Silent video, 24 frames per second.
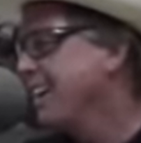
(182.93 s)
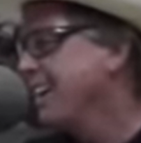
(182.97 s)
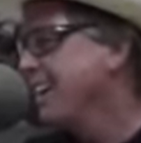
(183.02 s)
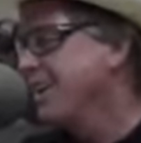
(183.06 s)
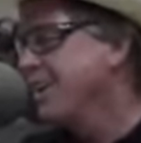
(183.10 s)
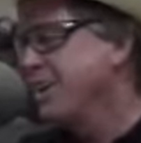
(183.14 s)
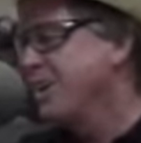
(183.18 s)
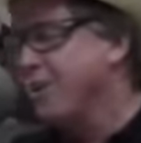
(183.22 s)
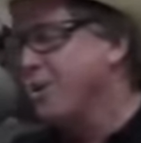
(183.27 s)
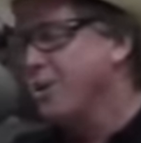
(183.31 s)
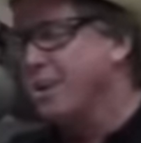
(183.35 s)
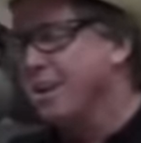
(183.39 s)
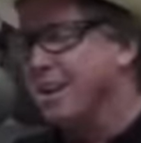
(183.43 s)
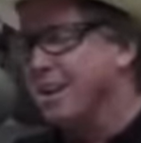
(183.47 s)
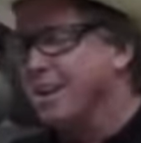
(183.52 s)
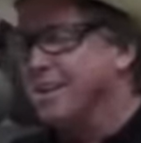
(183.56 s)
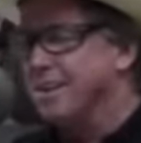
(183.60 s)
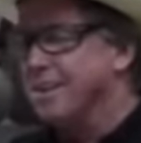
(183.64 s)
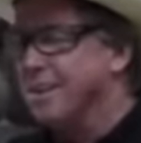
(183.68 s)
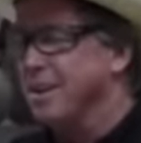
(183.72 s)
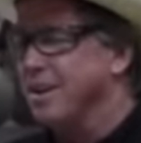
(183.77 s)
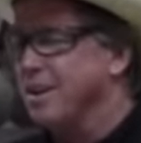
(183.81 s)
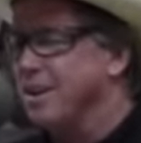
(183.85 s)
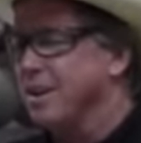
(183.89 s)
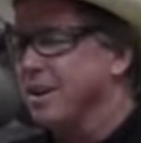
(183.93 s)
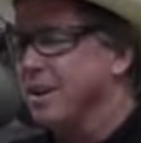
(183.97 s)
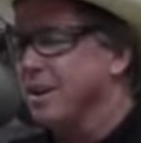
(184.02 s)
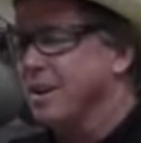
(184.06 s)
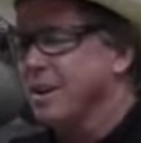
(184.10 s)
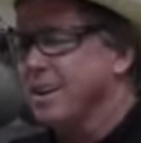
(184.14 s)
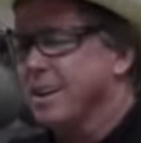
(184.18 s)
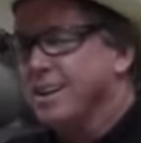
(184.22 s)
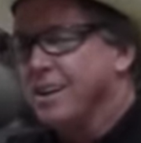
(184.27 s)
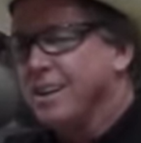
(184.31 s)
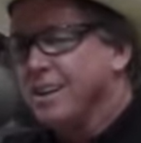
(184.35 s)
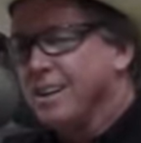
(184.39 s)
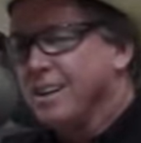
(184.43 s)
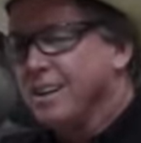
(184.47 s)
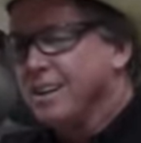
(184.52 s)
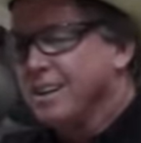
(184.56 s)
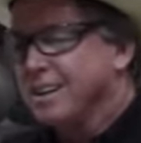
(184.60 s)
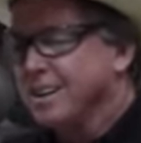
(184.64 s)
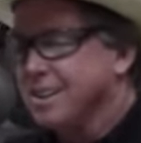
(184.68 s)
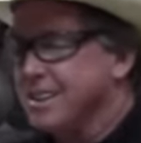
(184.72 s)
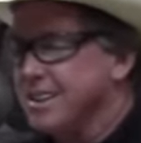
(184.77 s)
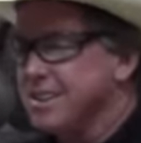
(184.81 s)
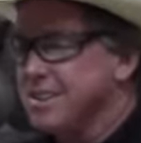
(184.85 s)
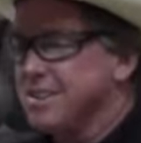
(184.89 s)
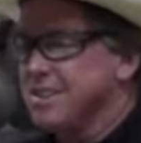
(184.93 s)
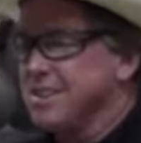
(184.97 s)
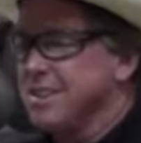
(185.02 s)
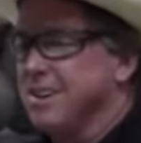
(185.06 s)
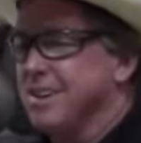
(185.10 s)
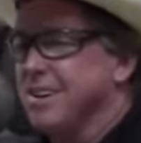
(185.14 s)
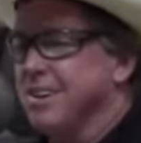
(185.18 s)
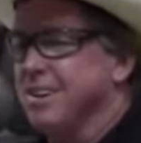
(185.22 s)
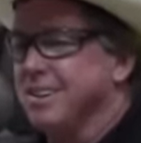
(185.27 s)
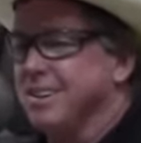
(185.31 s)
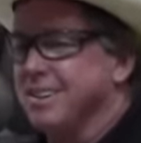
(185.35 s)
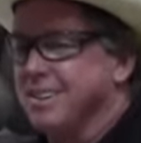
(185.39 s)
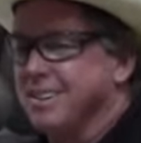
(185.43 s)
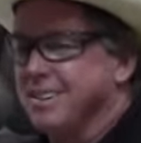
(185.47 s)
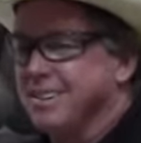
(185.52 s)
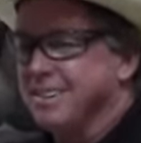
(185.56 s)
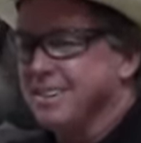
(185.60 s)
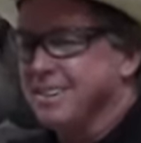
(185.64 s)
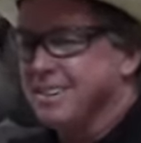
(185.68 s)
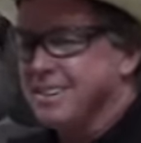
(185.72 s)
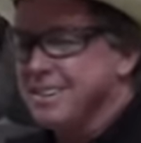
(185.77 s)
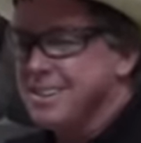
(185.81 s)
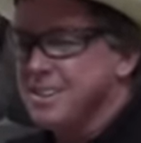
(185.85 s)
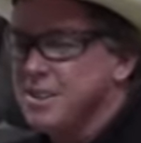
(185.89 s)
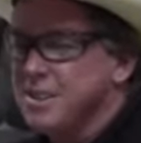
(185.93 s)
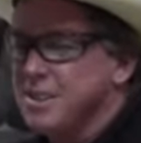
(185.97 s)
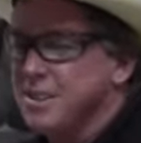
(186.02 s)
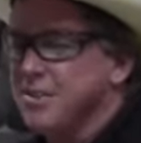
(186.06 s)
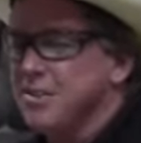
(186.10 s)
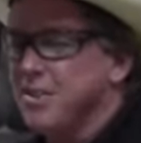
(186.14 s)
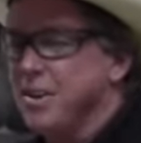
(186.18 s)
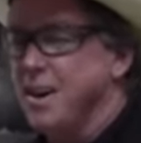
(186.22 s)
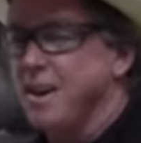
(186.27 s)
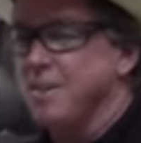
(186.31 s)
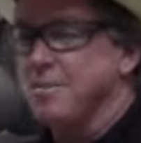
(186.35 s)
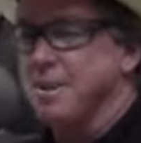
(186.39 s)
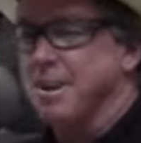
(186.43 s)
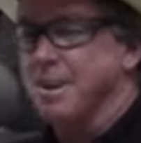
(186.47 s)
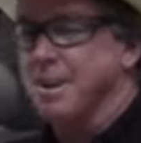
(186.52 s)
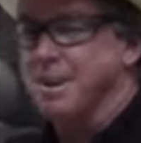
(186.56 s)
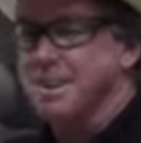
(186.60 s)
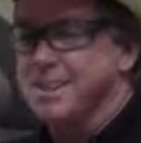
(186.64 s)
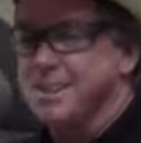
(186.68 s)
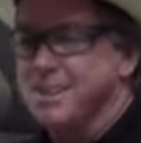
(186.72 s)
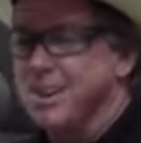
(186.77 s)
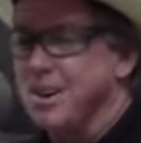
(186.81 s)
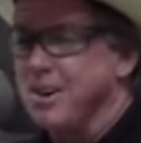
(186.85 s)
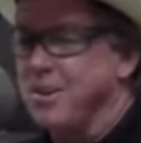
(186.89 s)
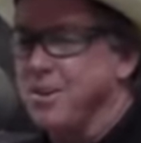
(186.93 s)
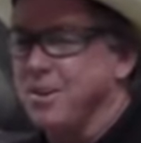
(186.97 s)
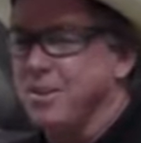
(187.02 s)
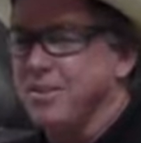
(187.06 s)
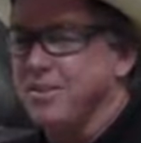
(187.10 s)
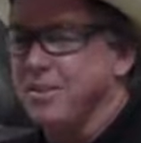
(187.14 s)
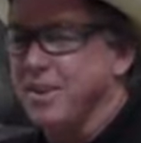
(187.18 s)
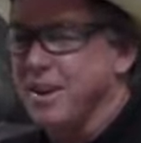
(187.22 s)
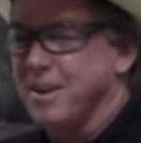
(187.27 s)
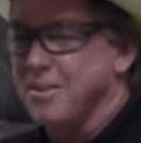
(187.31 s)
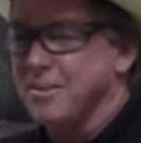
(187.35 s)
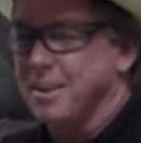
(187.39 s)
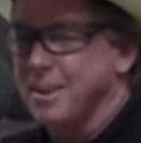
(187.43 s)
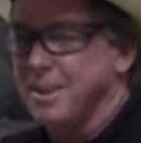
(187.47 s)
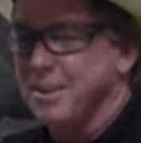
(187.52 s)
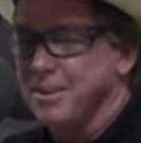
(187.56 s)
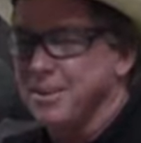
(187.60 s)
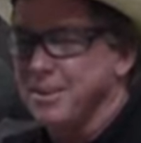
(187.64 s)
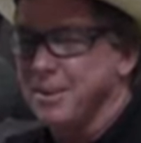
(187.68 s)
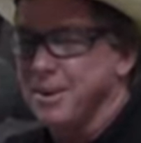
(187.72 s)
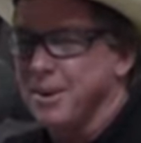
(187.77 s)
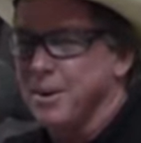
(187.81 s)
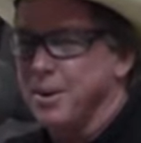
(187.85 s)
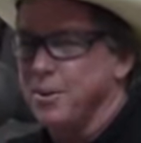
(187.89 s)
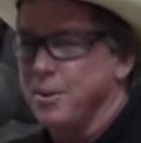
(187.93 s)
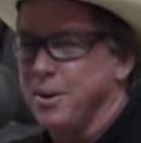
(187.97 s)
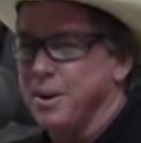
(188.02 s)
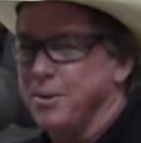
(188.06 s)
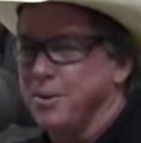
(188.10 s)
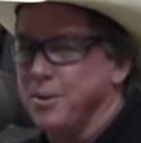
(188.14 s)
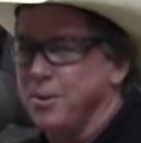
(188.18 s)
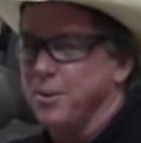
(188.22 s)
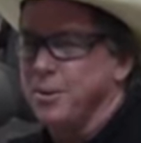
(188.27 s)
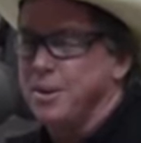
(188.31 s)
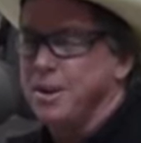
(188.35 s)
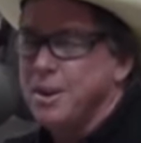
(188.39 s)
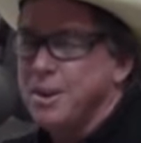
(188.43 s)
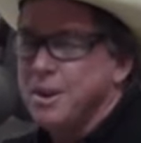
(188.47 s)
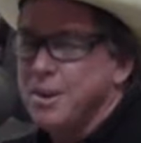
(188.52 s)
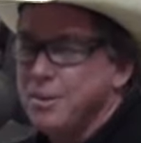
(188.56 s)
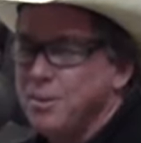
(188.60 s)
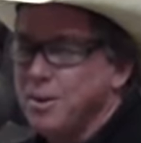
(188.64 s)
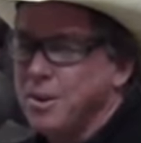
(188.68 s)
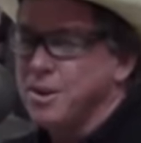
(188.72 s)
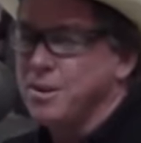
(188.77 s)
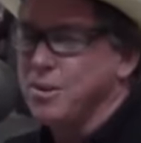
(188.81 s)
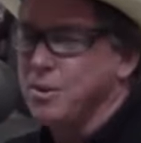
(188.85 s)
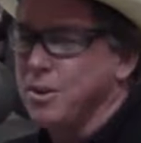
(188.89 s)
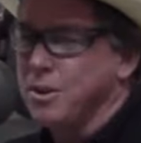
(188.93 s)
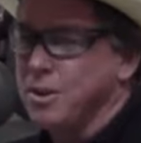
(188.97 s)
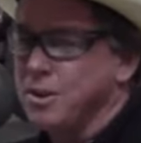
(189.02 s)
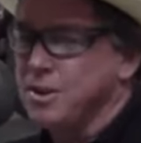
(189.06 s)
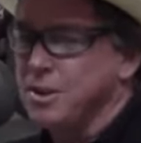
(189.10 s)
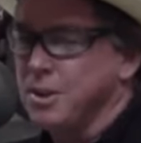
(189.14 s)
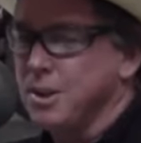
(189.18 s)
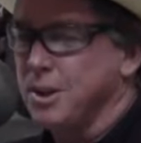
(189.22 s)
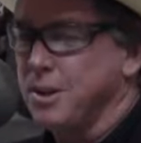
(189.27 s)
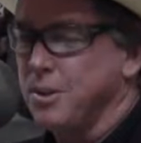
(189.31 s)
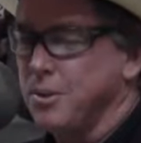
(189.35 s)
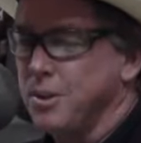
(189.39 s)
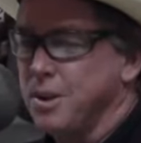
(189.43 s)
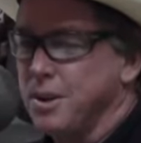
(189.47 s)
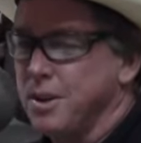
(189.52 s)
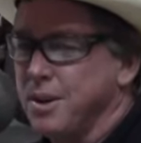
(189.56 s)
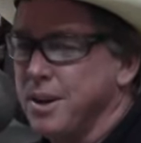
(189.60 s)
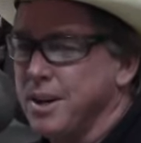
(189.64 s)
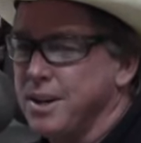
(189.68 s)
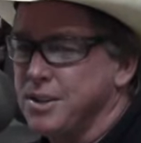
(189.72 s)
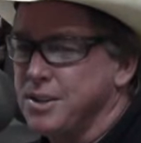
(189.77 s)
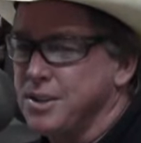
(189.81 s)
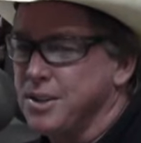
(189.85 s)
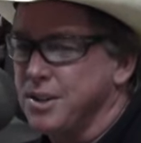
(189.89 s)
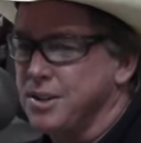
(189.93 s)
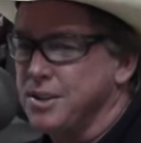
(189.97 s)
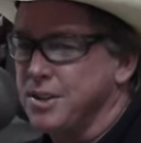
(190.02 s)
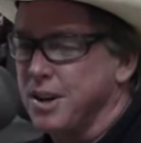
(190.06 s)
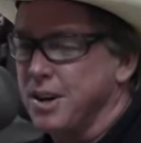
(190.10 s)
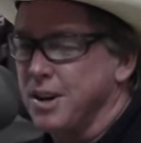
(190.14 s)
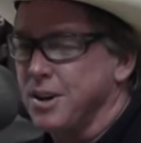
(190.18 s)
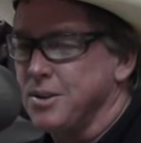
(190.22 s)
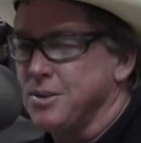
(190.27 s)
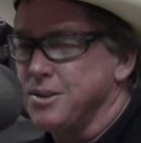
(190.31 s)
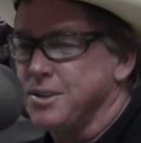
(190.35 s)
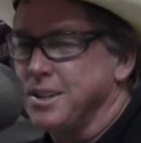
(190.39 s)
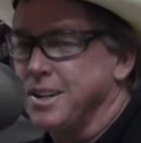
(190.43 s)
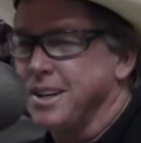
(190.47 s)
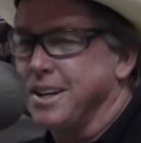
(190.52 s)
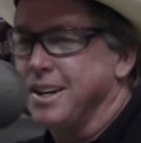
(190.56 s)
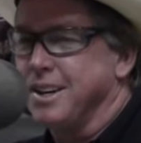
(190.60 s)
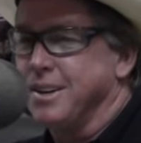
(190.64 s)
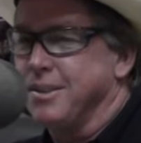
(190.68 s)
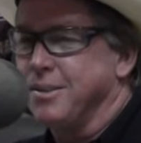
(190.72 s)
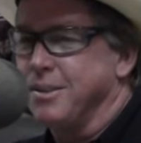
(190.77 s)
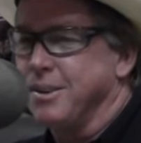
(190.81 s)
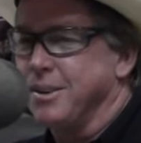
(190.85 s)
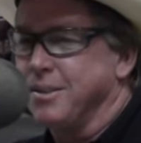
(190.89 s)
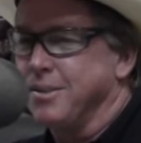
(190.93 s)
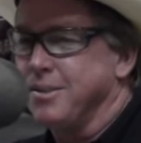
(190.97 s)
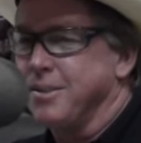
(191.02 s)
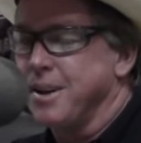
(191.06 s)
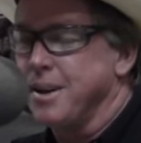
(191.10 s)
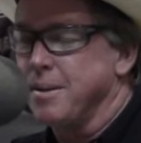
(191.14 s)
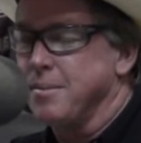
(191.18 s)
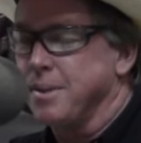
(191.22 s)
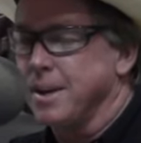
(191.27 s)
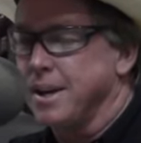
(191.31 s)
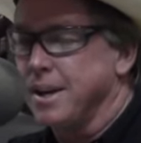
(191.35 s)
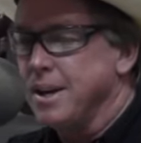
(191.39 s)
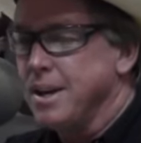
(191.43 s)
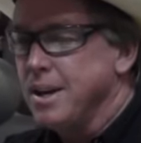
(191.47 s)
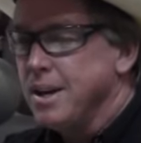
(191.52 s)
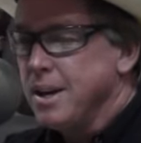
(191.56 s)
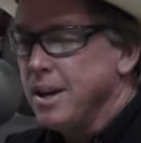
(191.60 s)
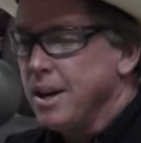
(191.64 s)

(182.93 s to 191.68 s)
sitting, you know this, what I tell, monkey is sitting right on top uh, of Al's uh, head. It's a family. It's all a family. You know, we we we're su- we're in such a close net. We're a family.